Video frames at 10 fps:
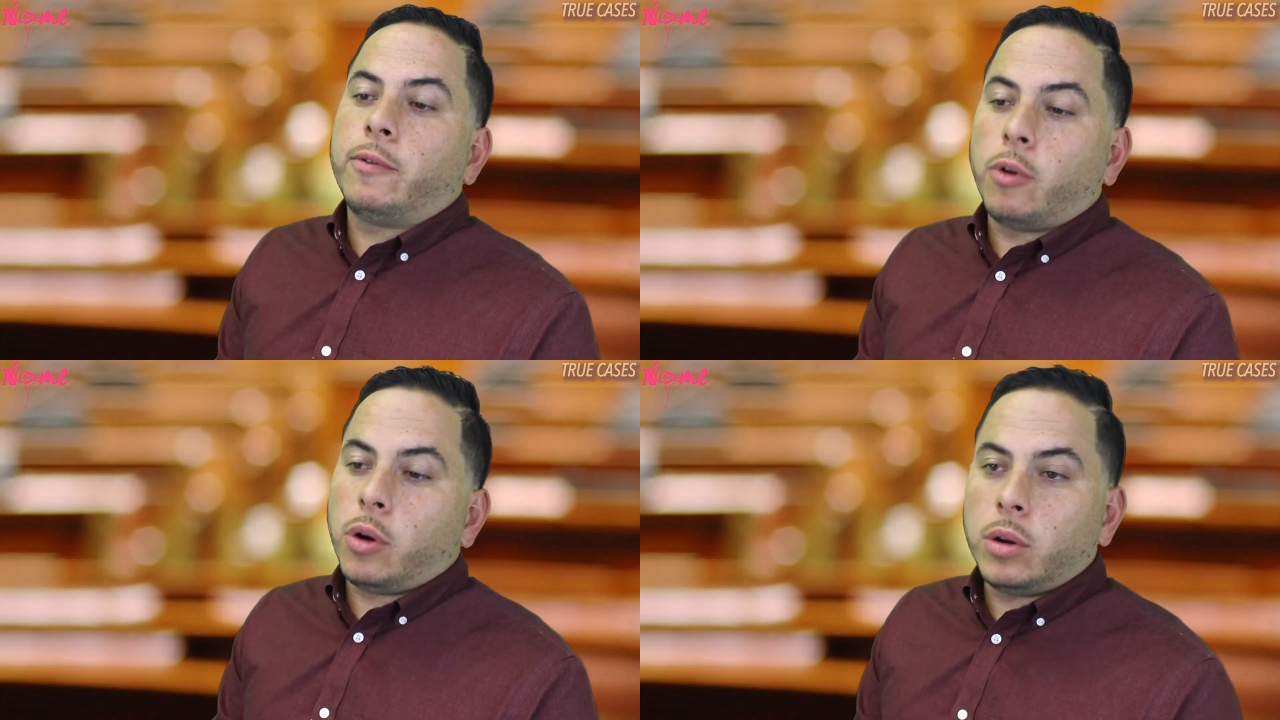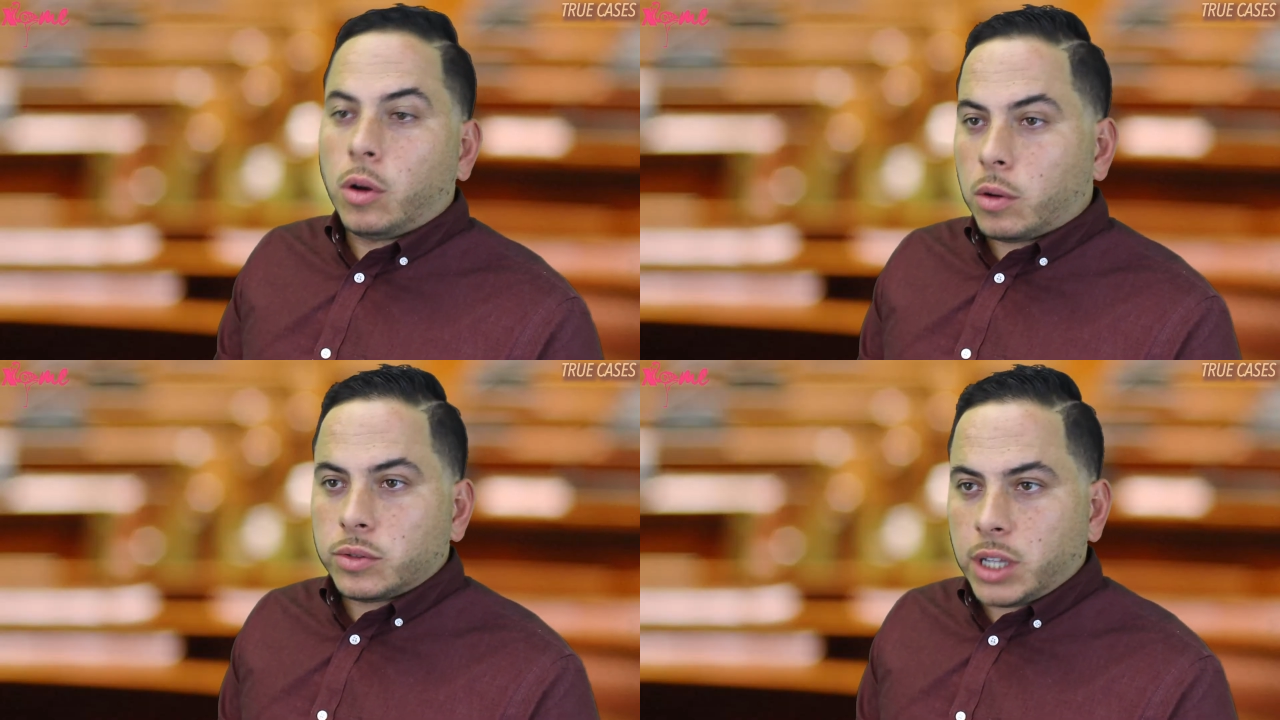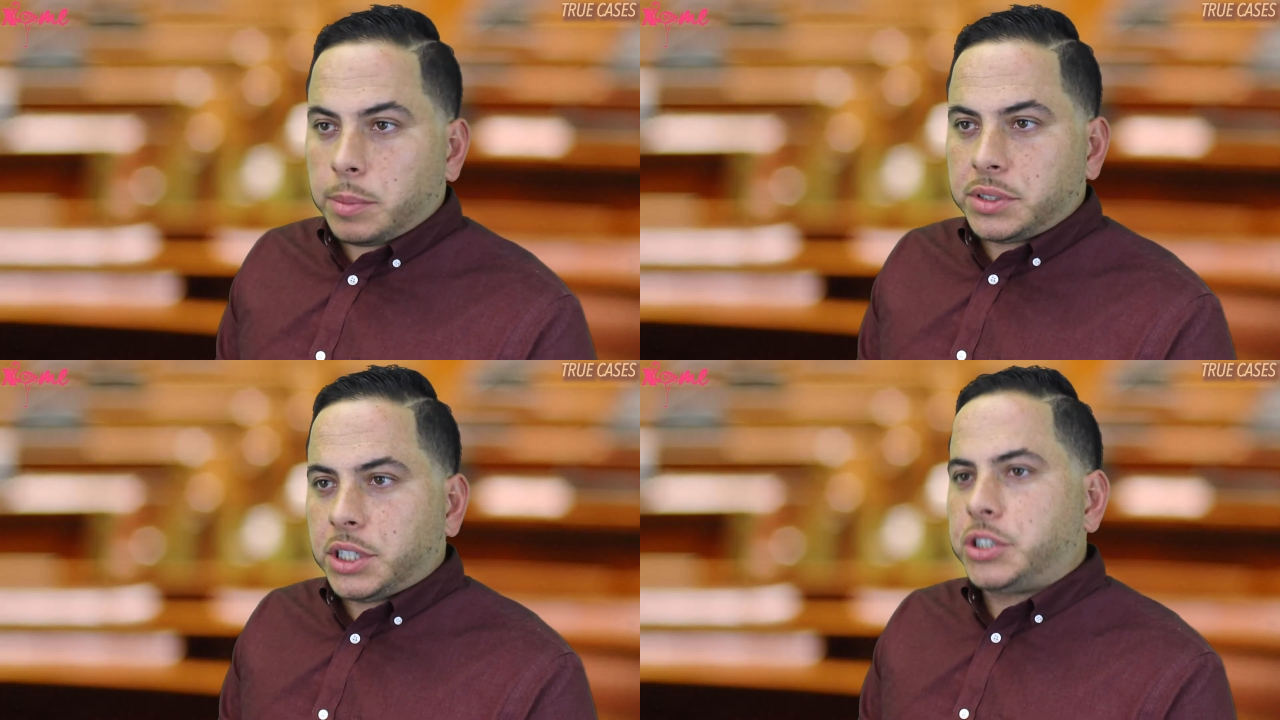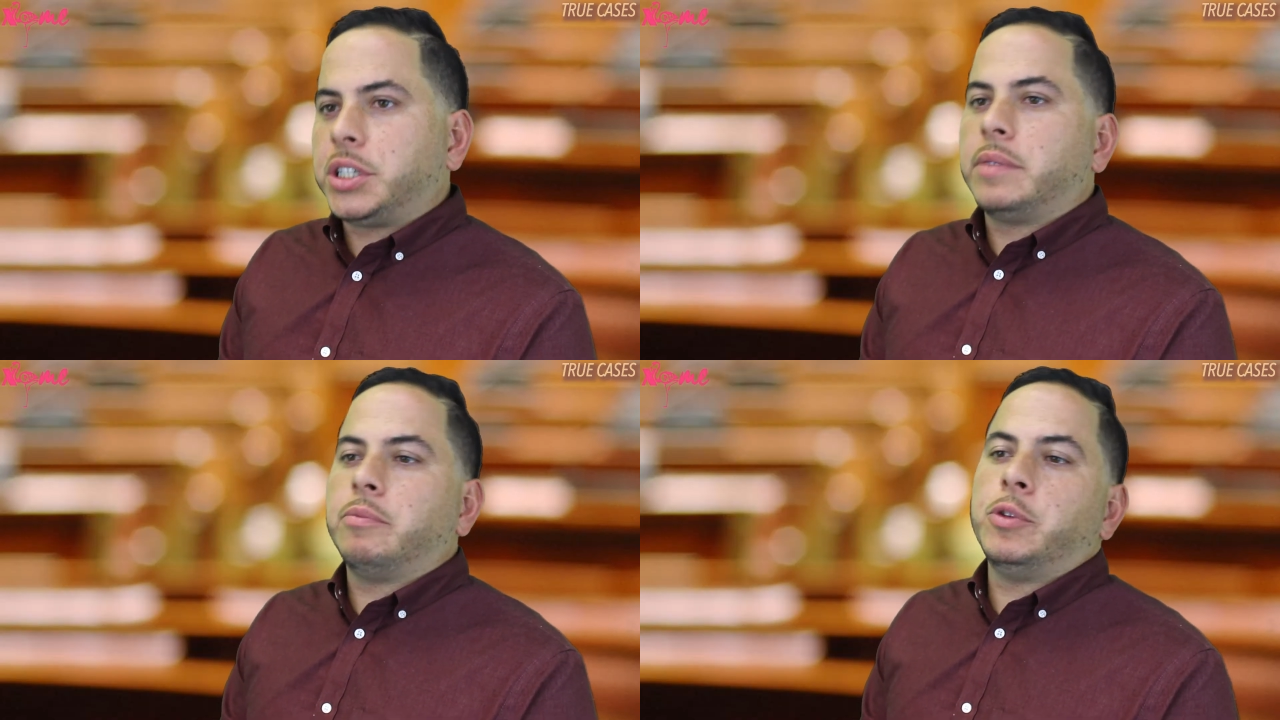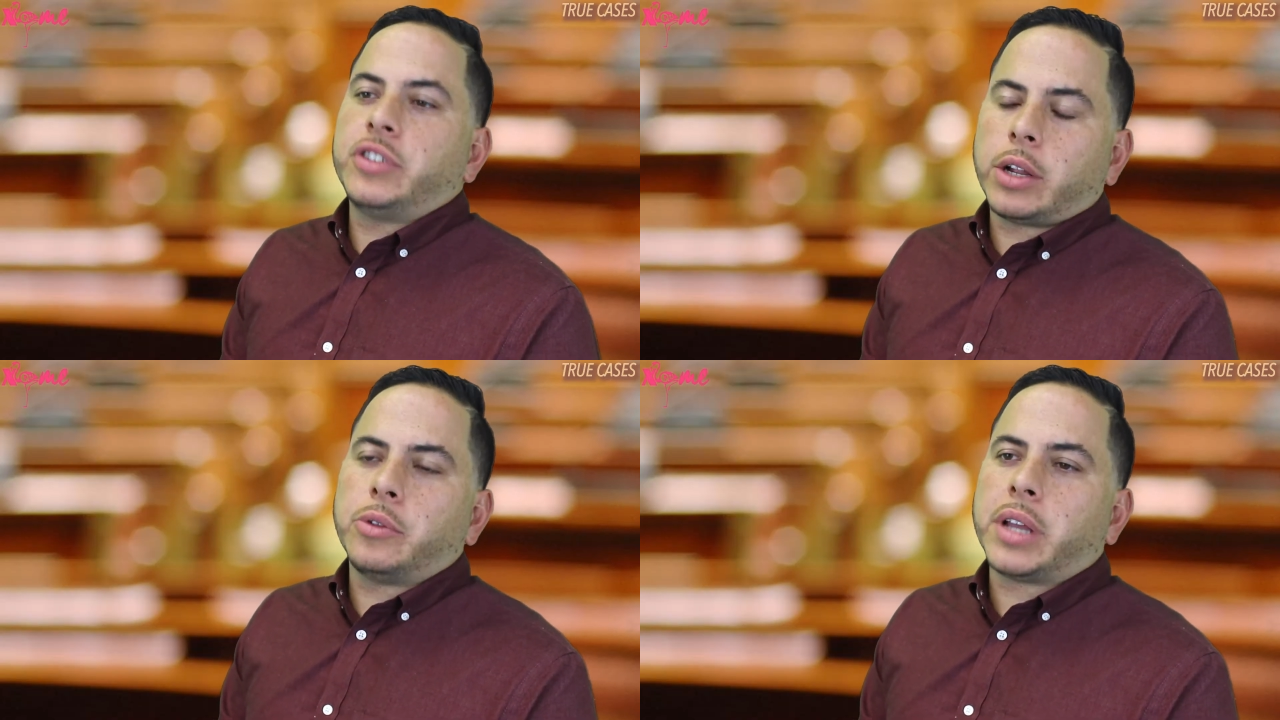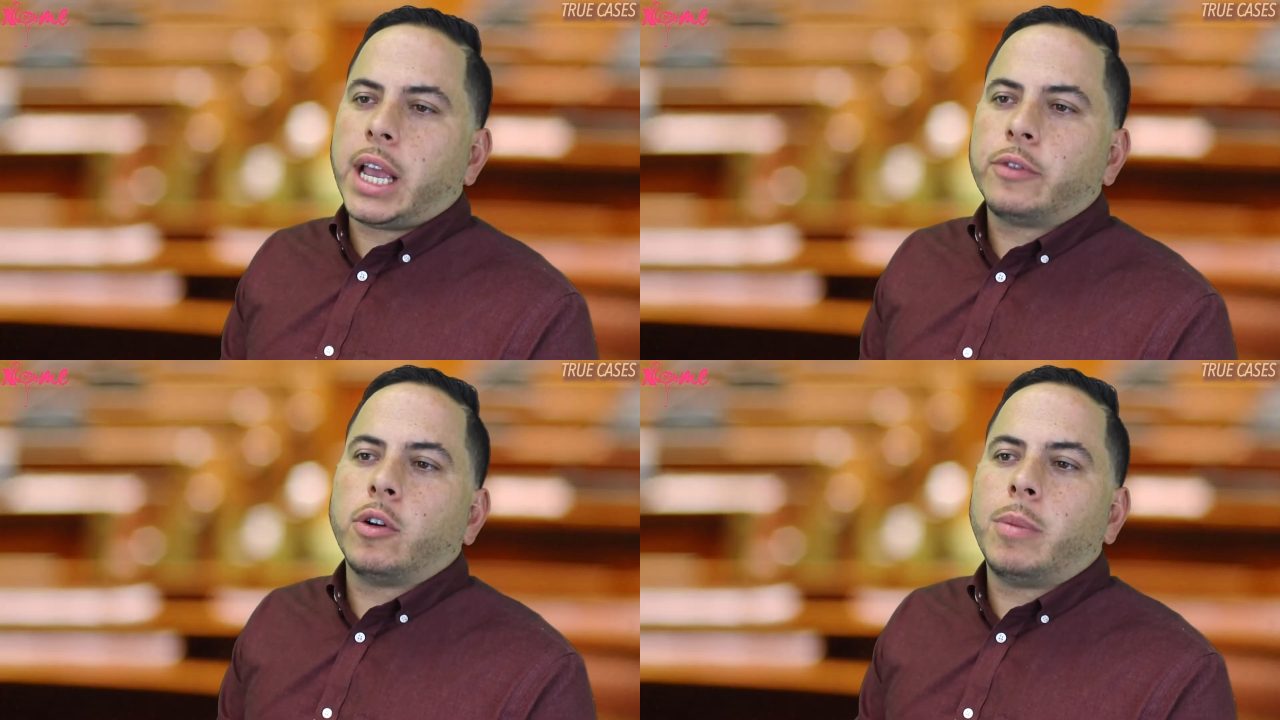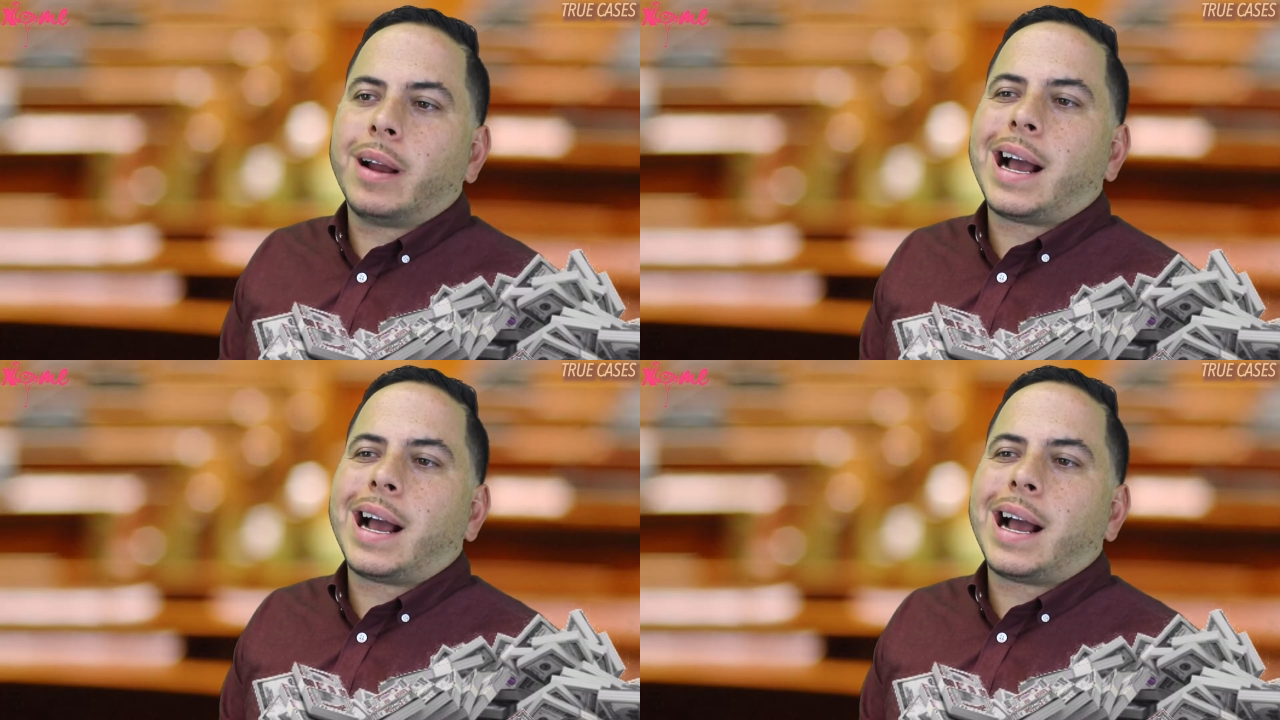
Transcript: before El Loco's deposition, we settled the case for about